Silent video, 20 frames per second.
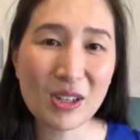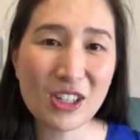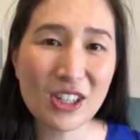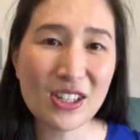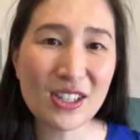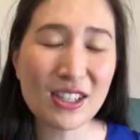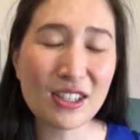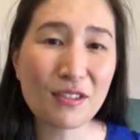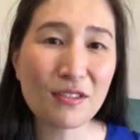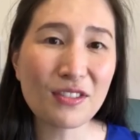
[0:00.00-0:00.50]

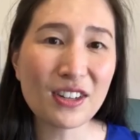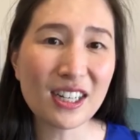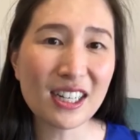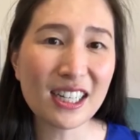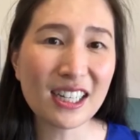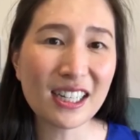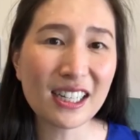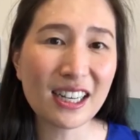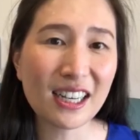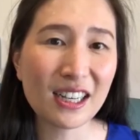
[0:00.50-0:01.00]
which is the
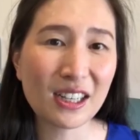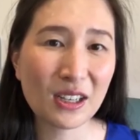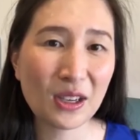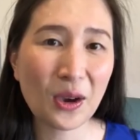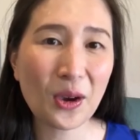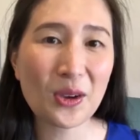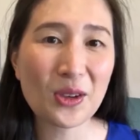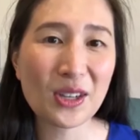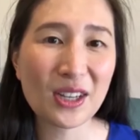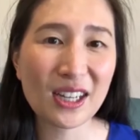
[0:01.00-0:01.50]
vanilla
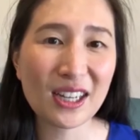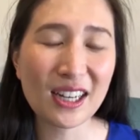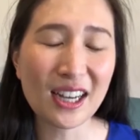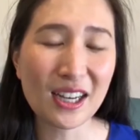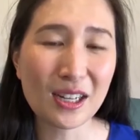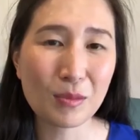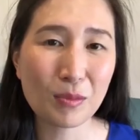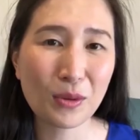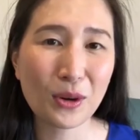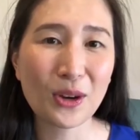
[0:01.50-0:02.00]

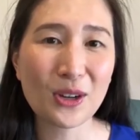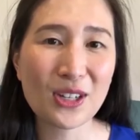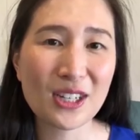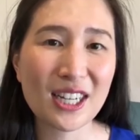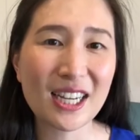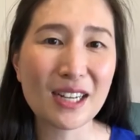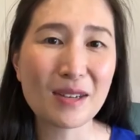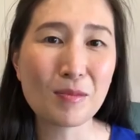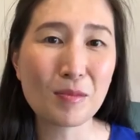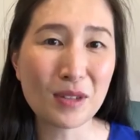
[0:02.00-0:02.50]
coconut
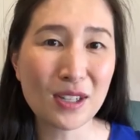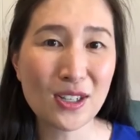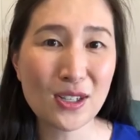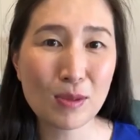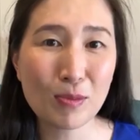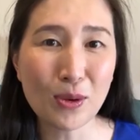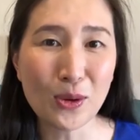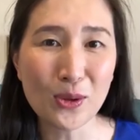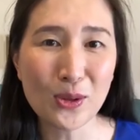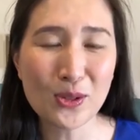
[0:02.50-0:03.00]
protein
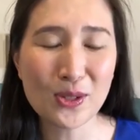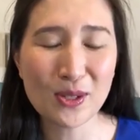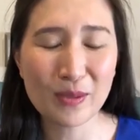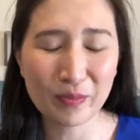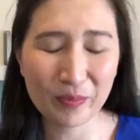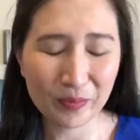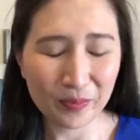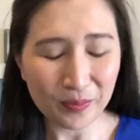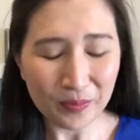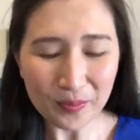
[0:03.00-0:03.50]
bliss balls.